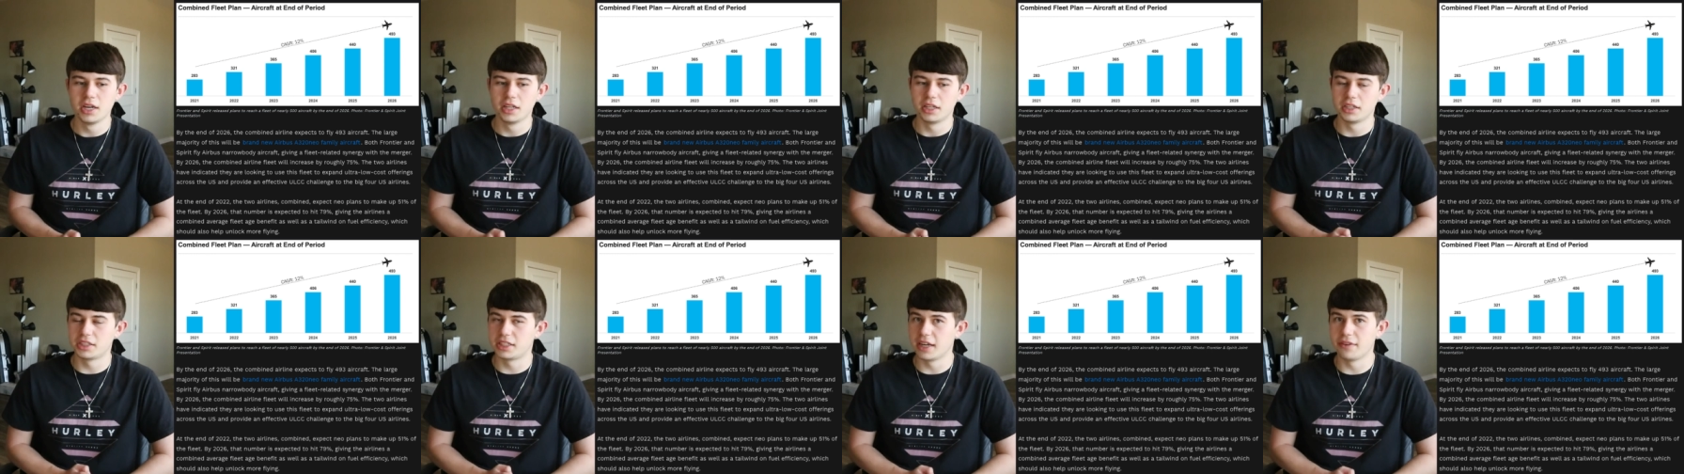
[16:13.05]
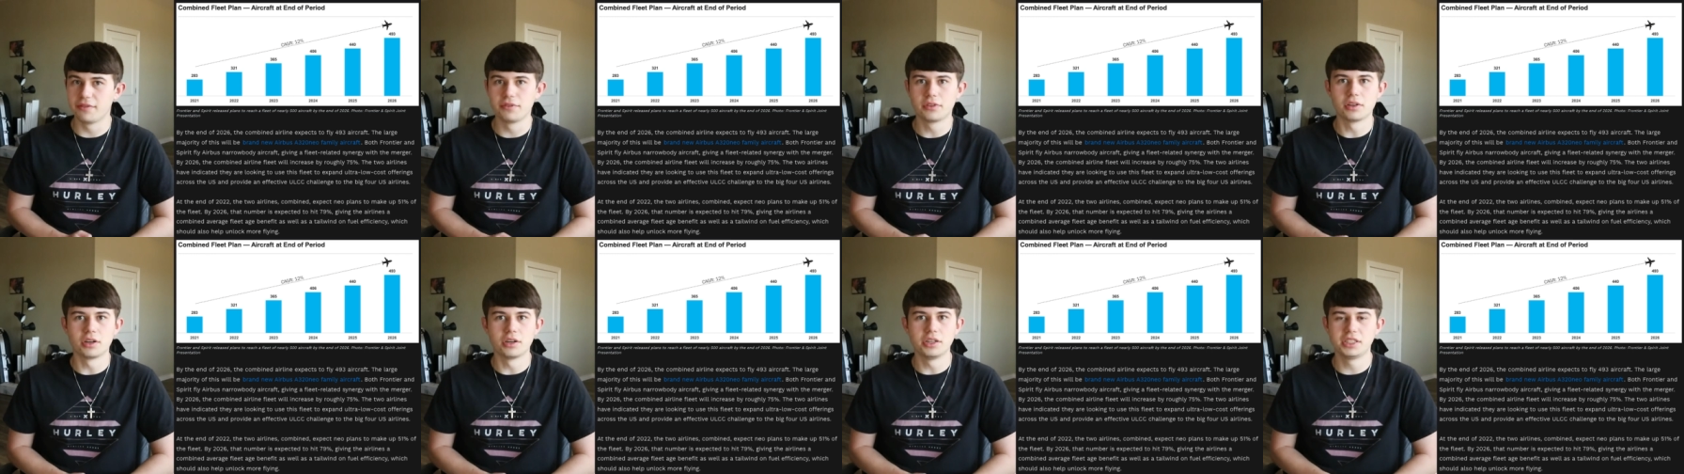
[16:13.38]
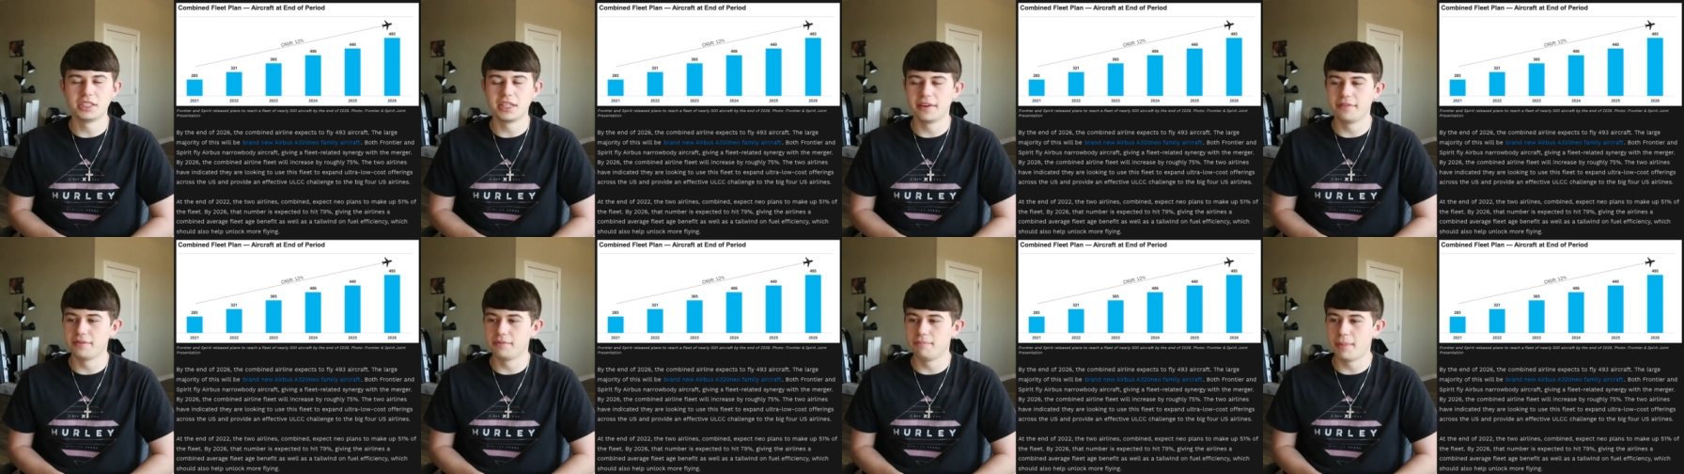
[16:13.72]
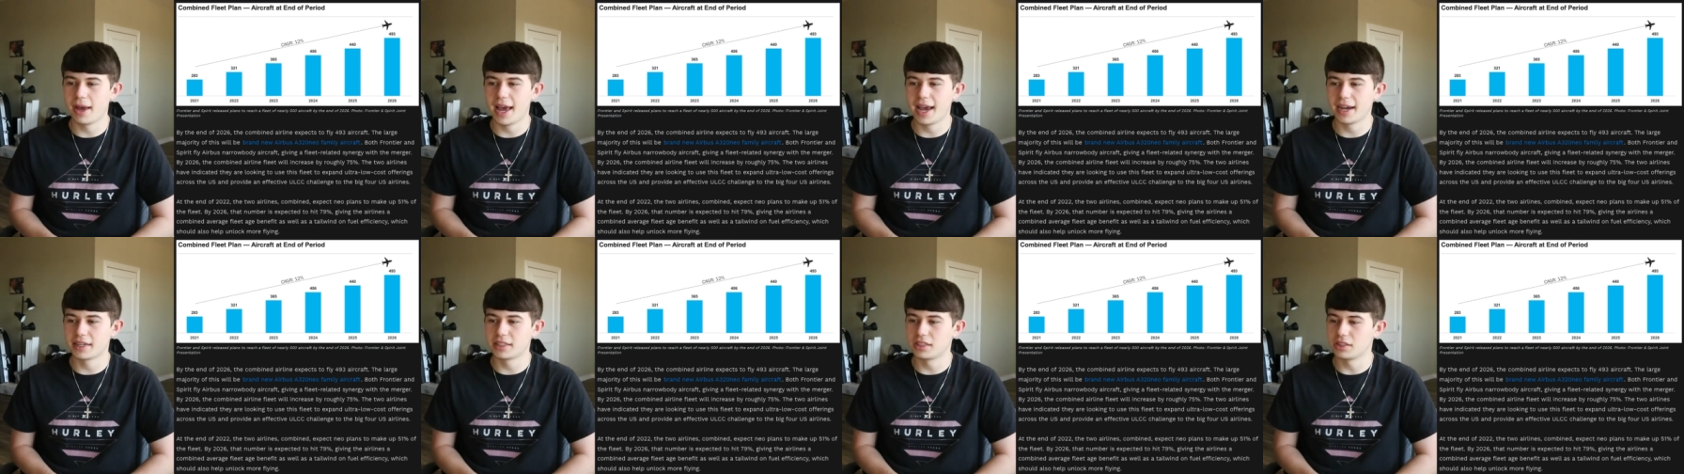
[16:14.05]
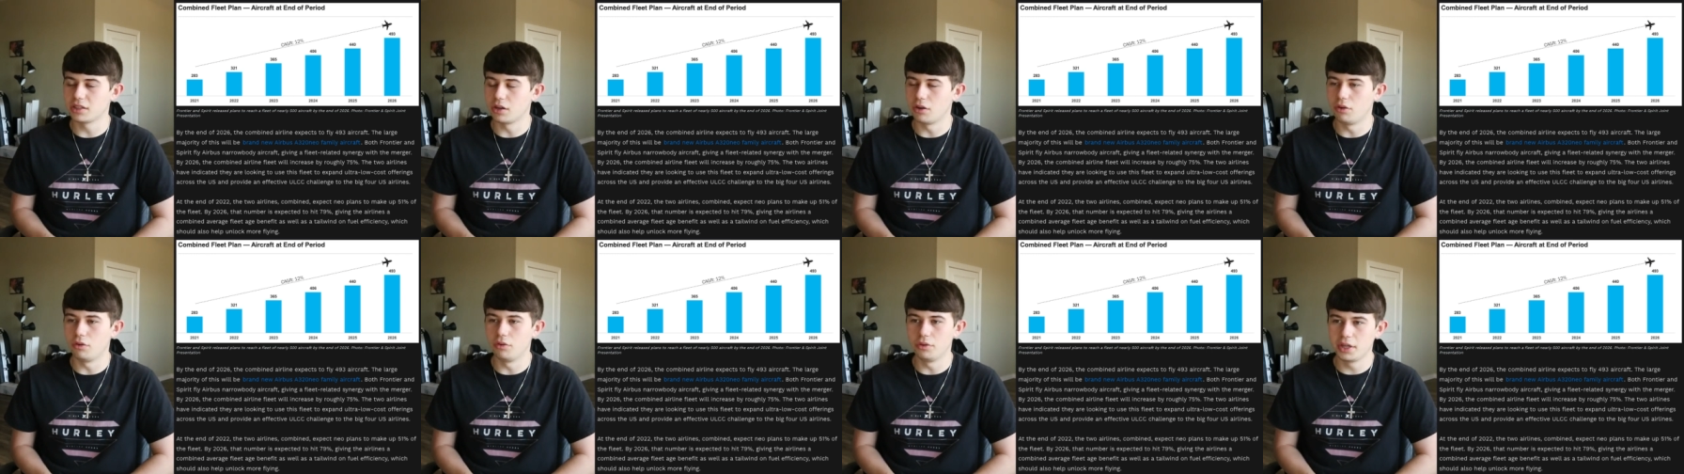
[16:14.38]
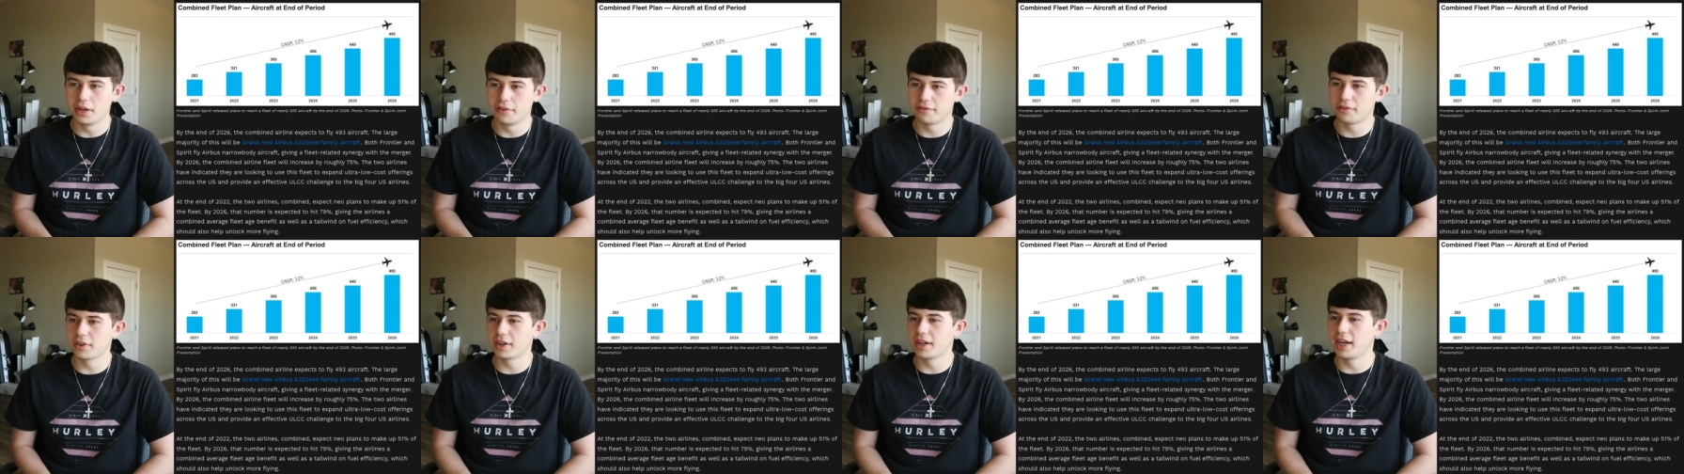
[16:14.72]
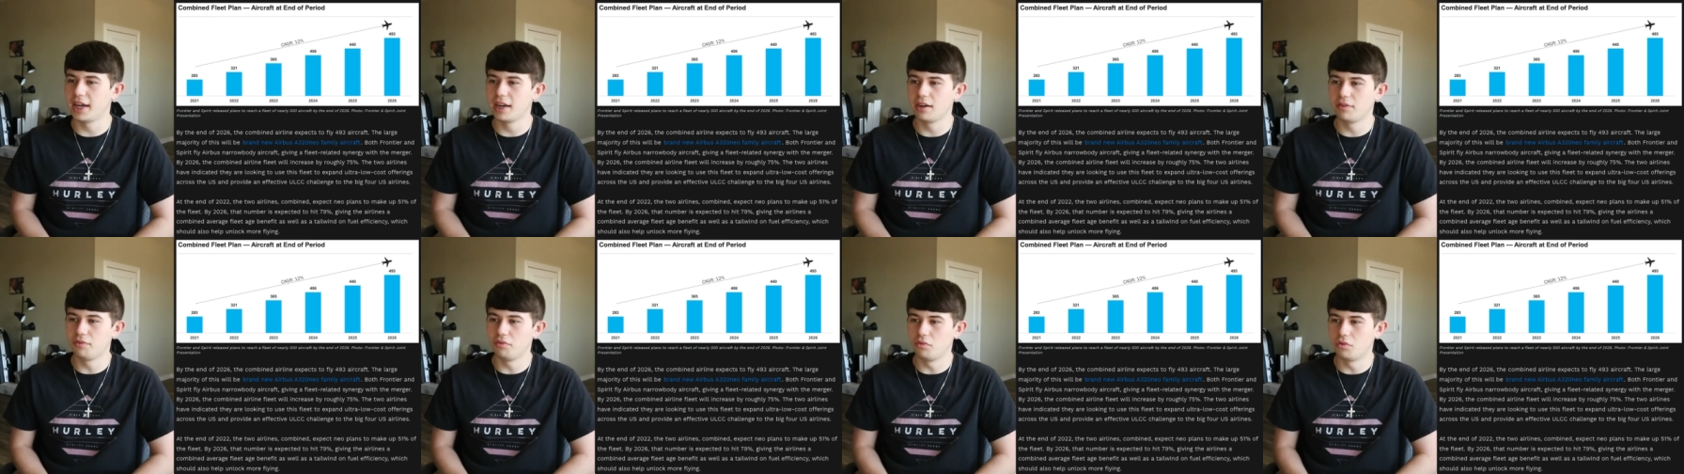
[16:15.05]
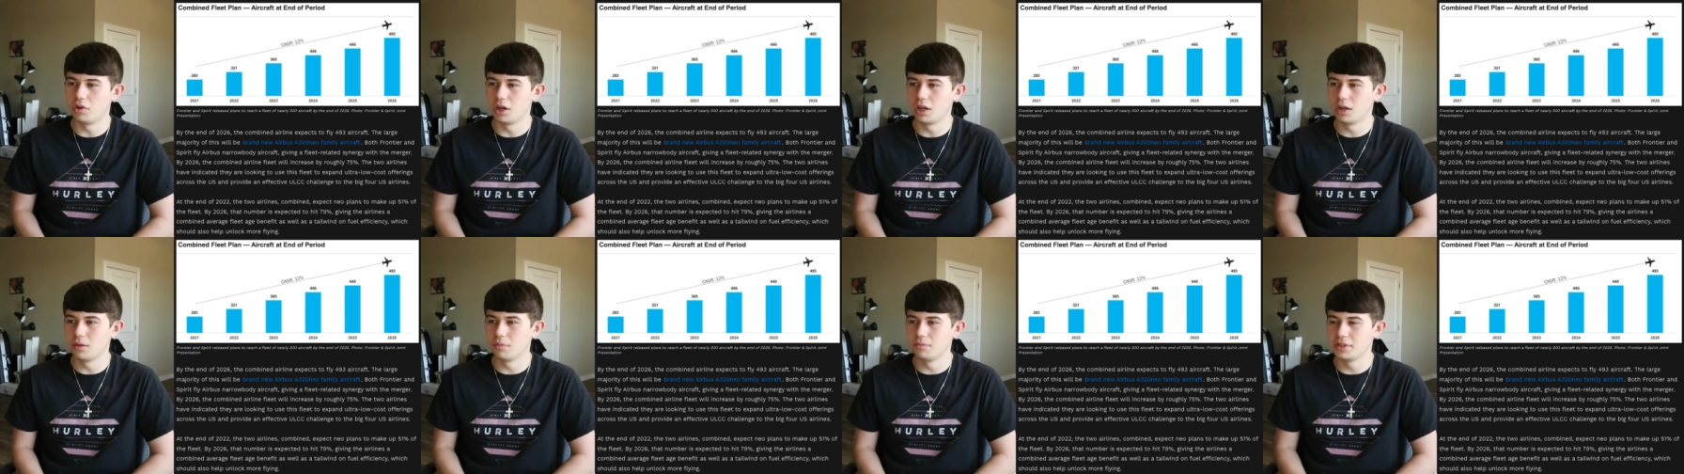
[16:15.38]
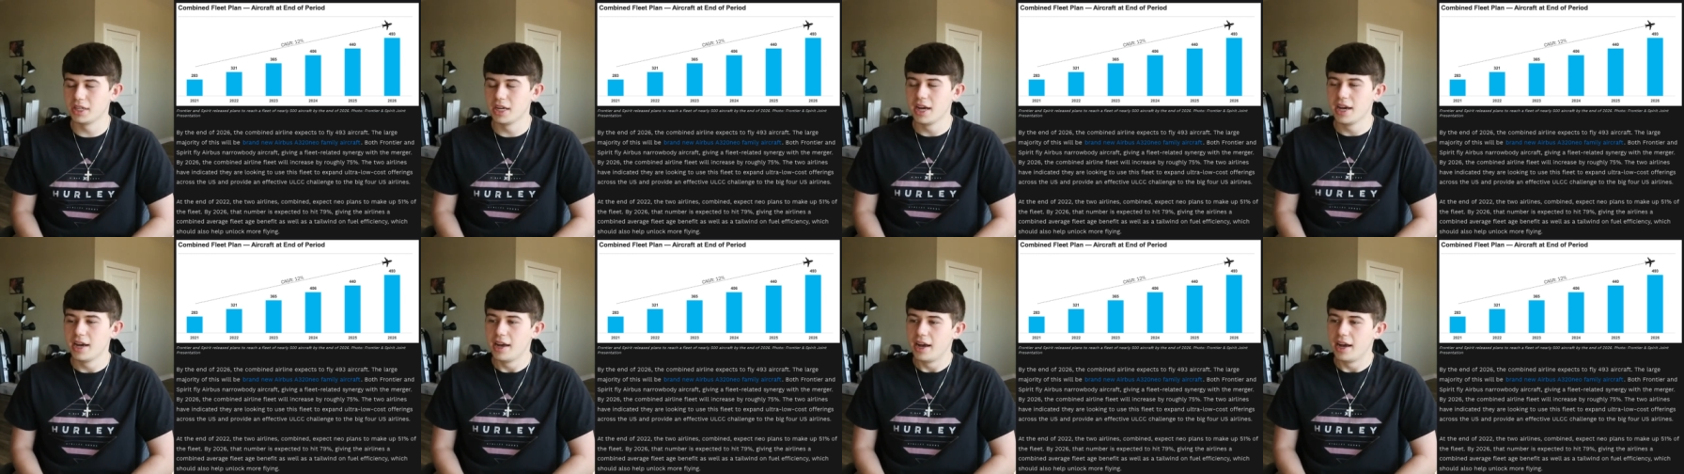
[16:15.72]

The 737 MAX is a whole different can of worms.